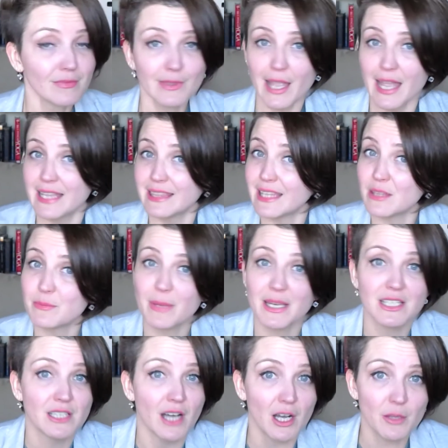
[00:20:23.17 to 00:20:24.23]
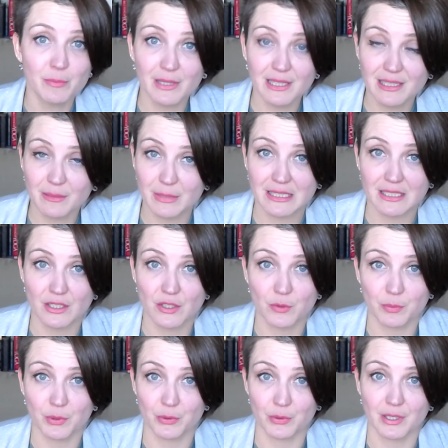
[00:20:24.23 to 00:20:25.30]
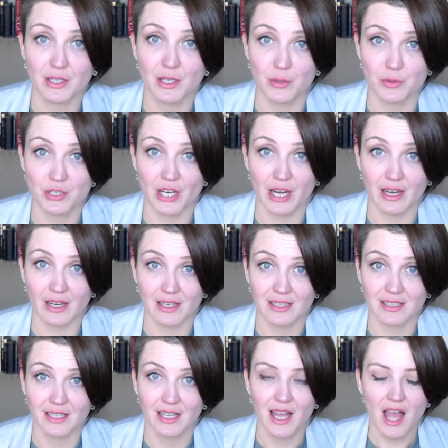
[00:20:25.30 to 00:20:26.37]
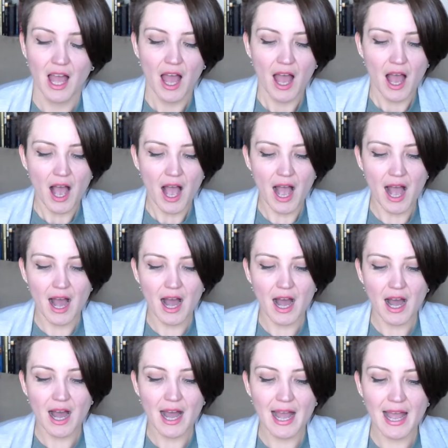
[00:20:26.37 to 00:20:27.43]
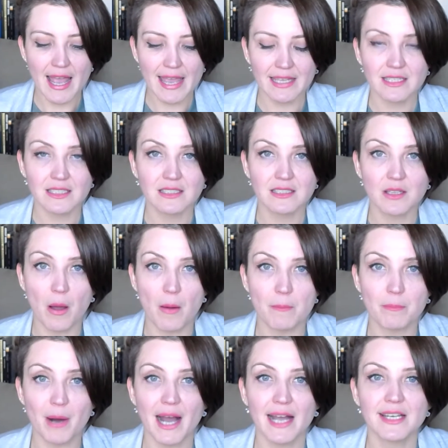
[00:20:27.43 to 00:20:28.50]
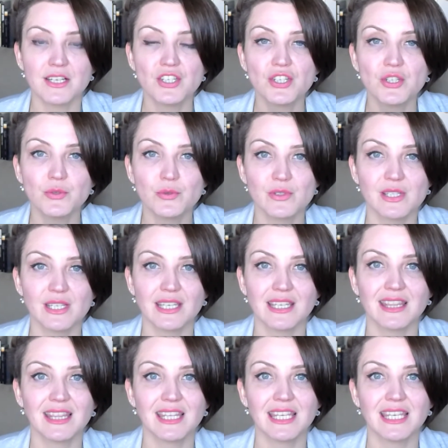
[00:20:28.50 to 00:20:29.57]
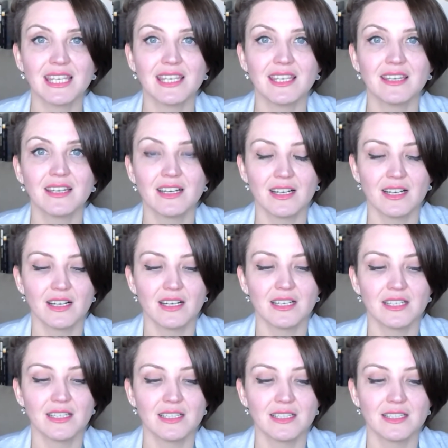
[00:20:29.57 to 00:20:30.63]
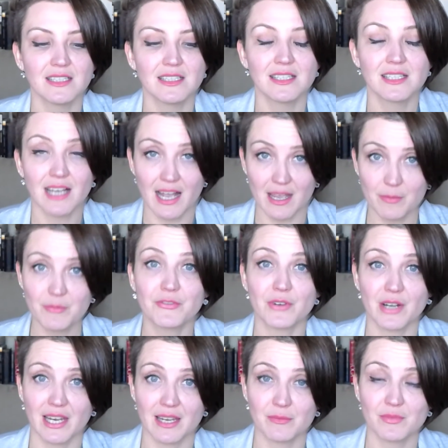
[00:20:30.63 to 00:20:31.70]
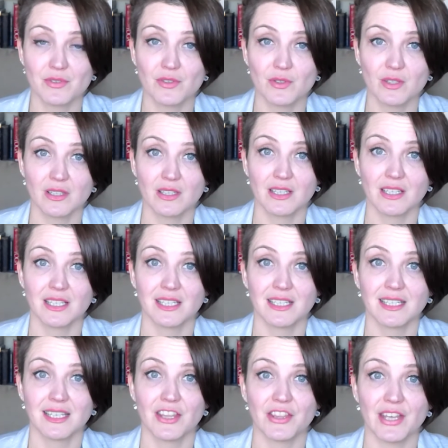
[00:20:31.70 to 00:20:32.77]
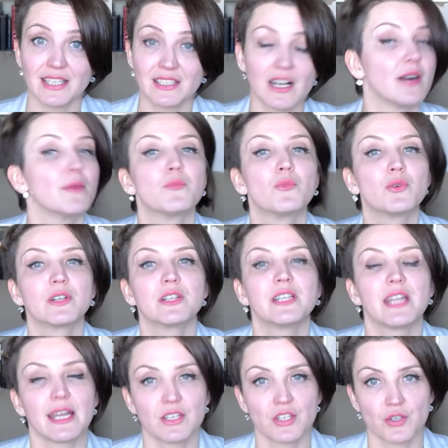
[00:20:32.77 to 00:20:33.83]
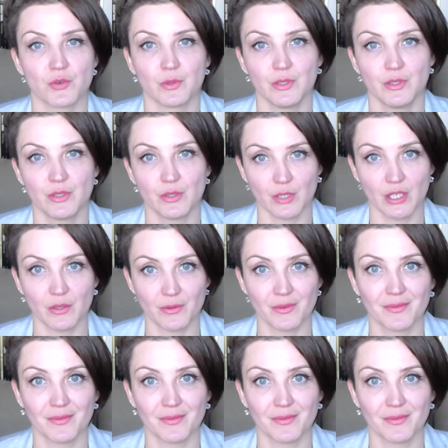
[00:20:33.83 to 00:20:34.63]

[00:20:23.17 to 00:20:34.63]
And that may not be limited to pure coaching. And by choosing the time frames that are more natural to you.